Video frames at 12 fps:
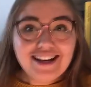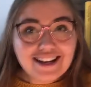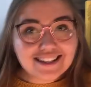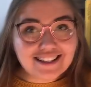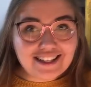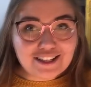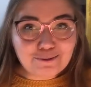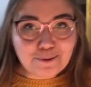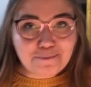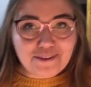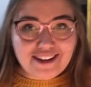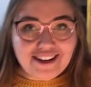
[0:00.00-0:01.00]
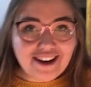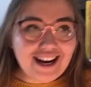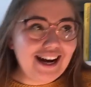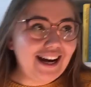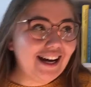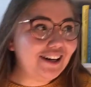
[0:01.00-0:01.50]
so this would be
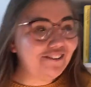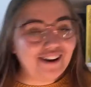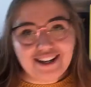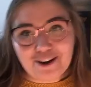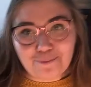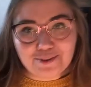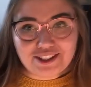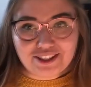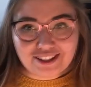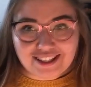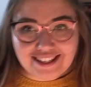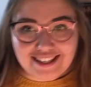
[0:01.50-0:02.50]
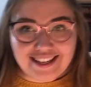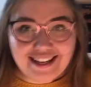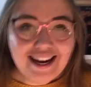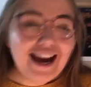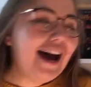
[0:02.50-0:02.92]
a great opportunity.